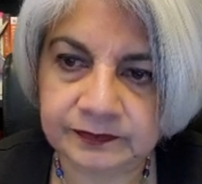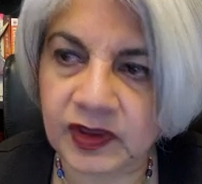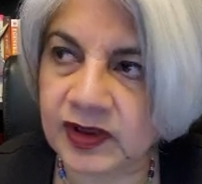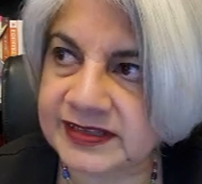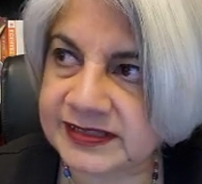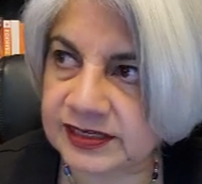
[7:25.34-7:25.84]

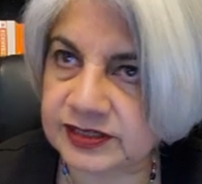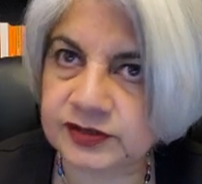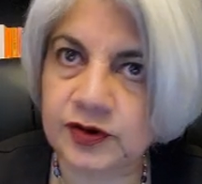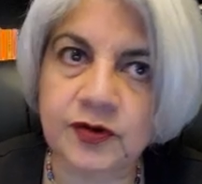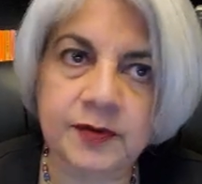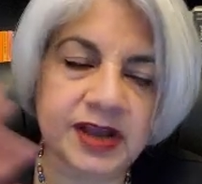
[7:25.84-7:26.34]
Because there's
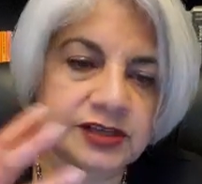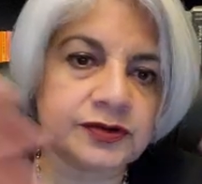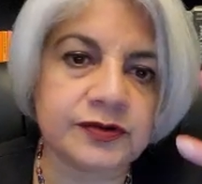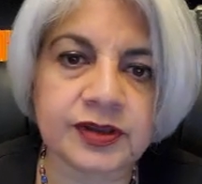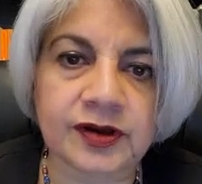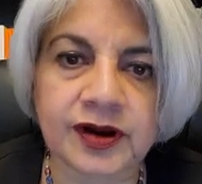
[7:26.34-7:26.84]
so
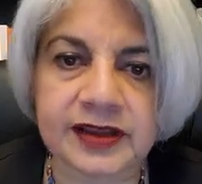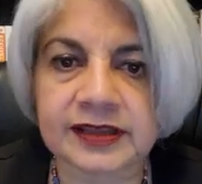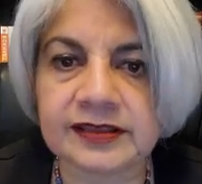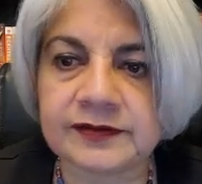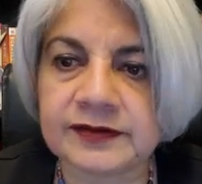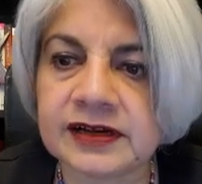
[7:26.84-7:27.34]
much going on
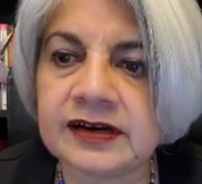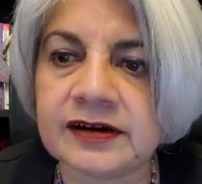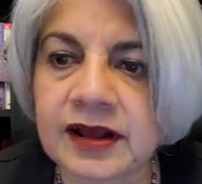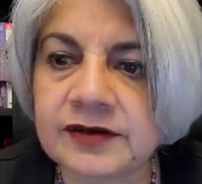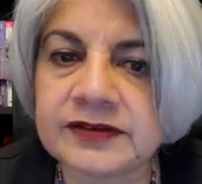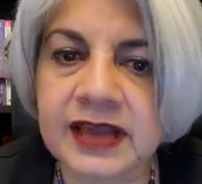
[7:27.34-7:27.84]
in the world
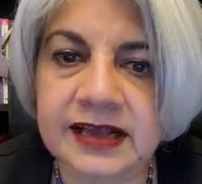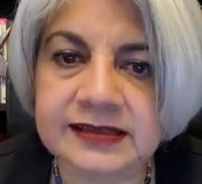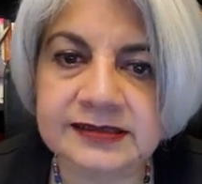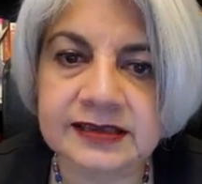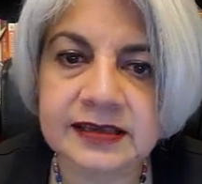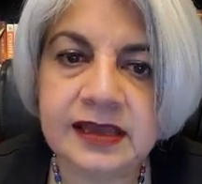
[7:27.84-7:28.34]
around
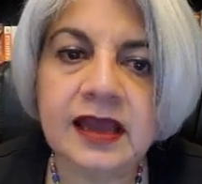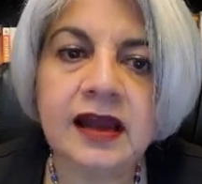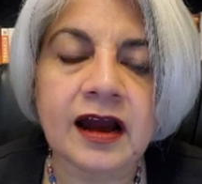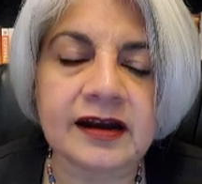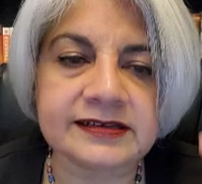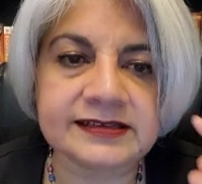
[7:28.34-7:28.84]
us,
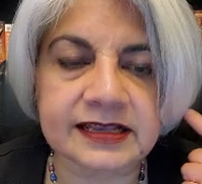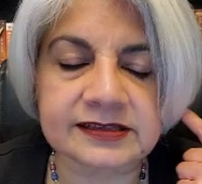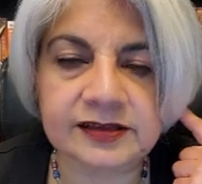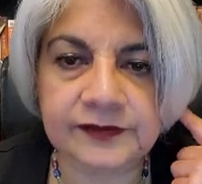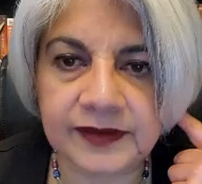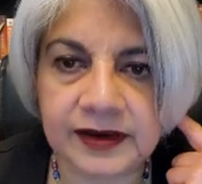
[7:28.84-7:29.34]
our
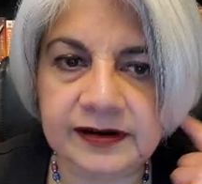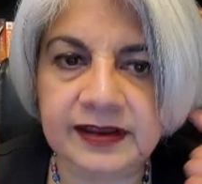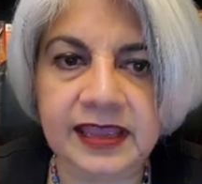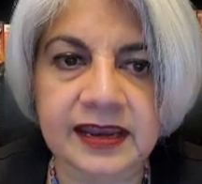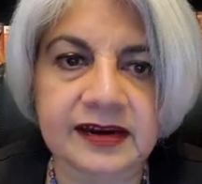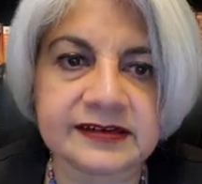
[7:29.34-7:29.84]
sense of
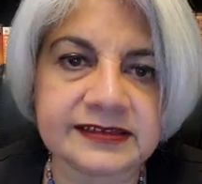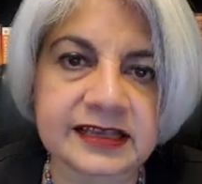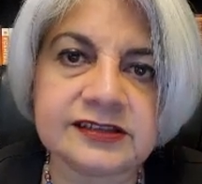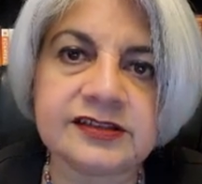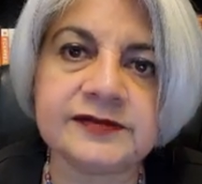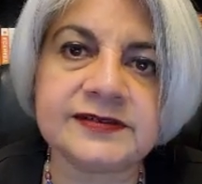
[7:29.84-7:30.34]
hearing and our
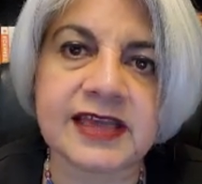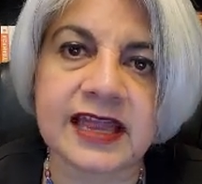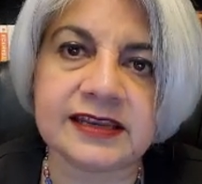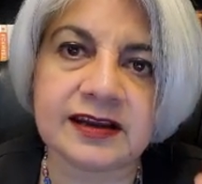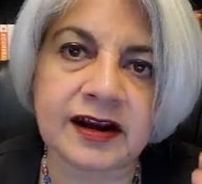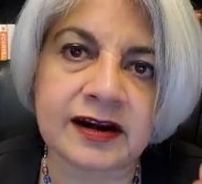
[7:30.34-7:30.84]
sense of
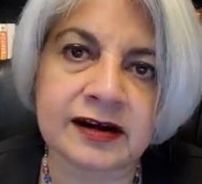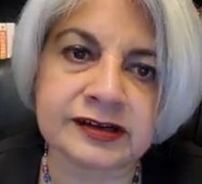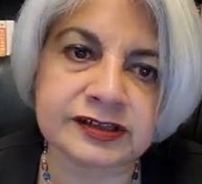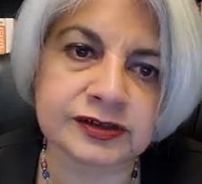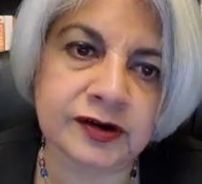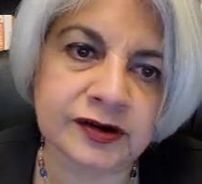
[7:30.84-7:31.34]
sight are
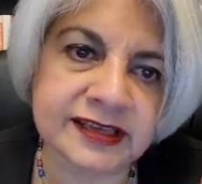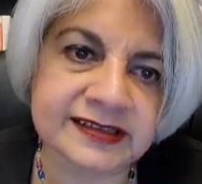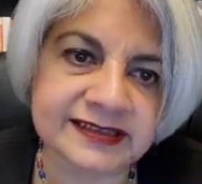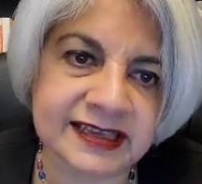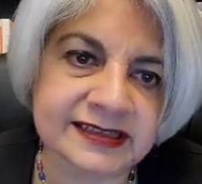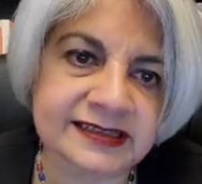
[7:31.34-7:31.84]
our
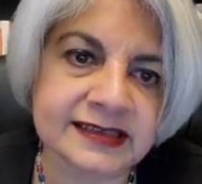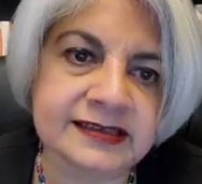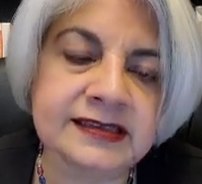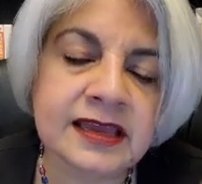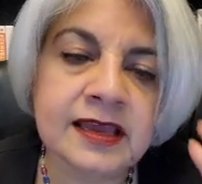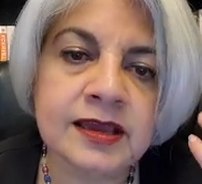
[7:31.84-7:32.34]
strongest
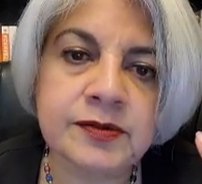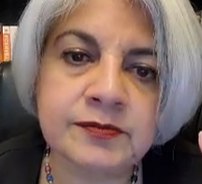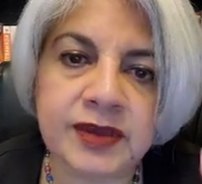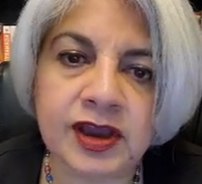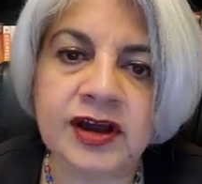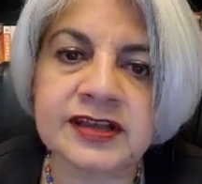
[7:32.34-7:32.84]
senses
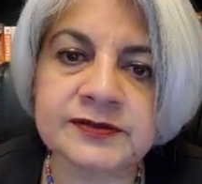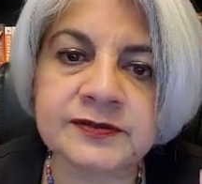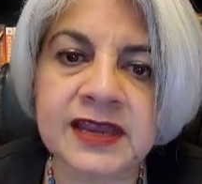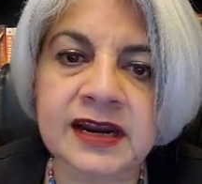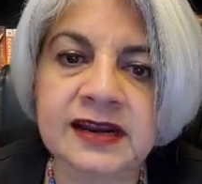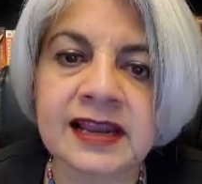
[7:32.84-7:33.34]
because
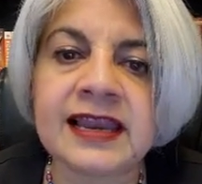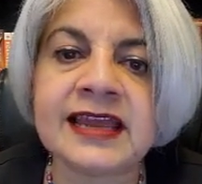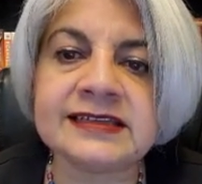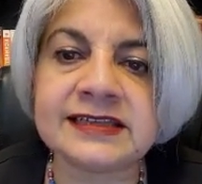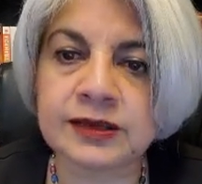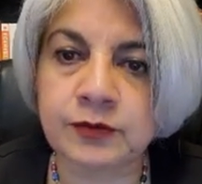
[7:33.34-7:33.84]
we are
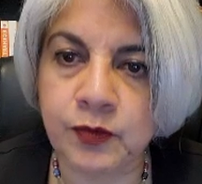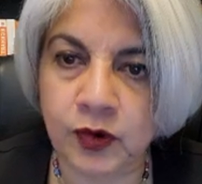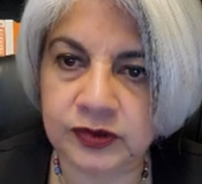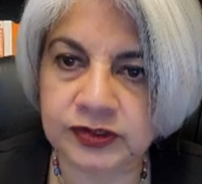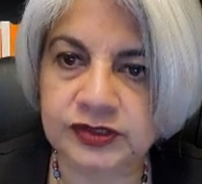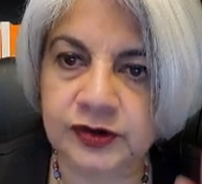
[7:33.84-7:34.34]
collecting
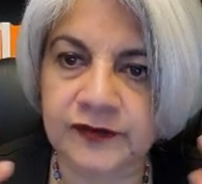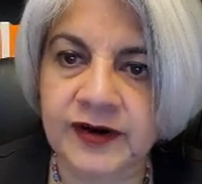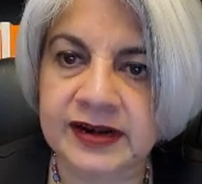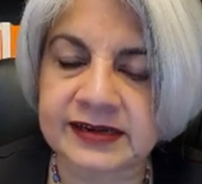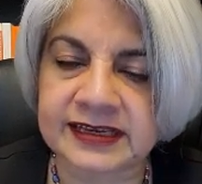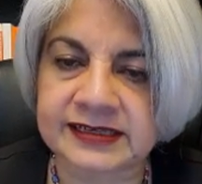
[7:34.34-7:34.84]
most of
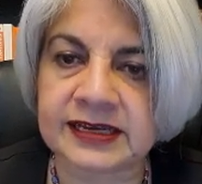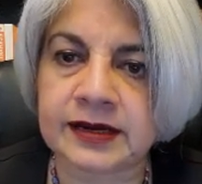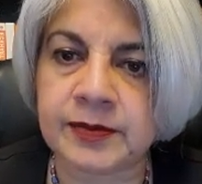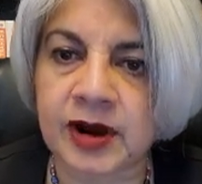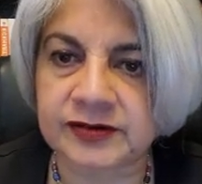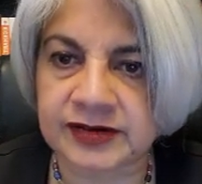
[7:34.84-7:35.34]
our
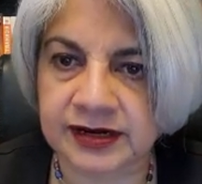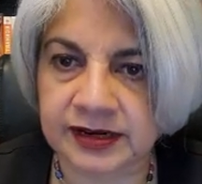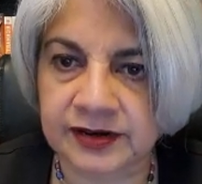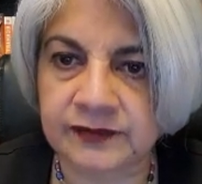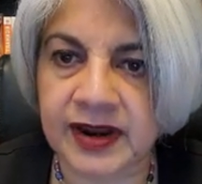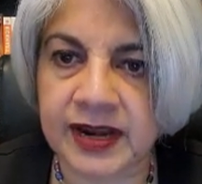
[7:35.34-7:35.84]
data about our
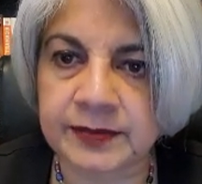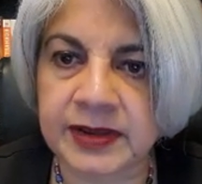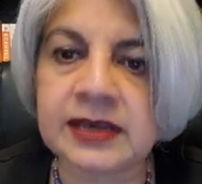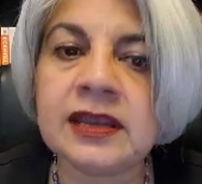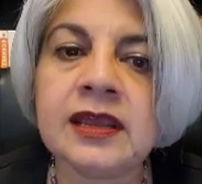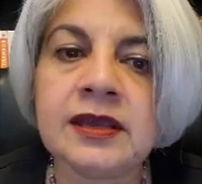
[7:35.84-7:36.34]

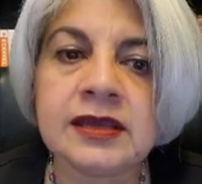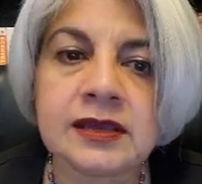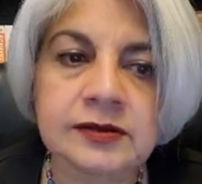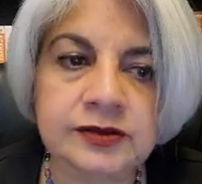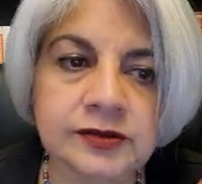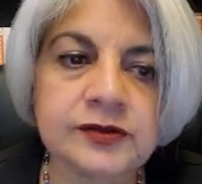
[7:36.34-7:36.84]
environment
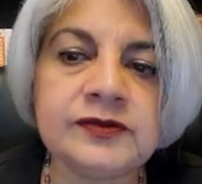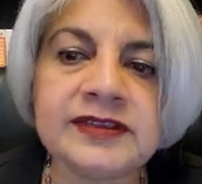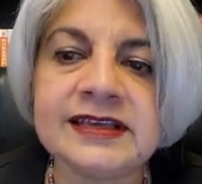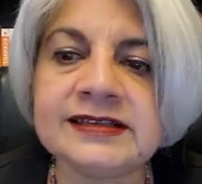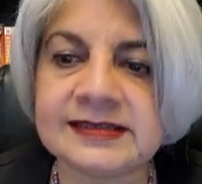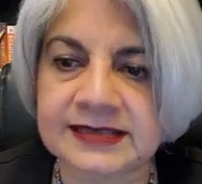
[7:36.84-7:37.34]
through
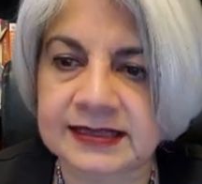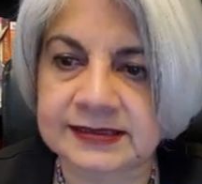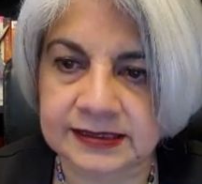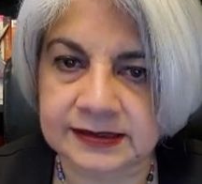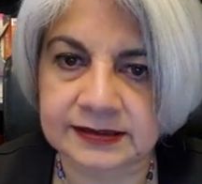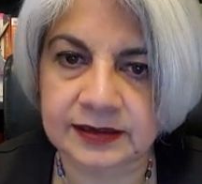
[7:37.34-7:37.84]
these
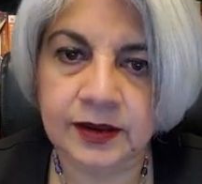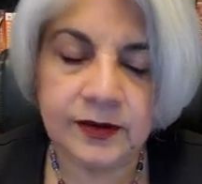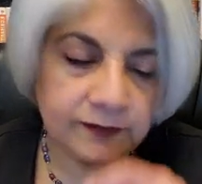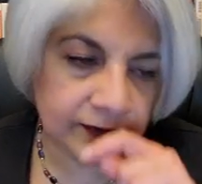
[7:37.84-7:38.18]
senses.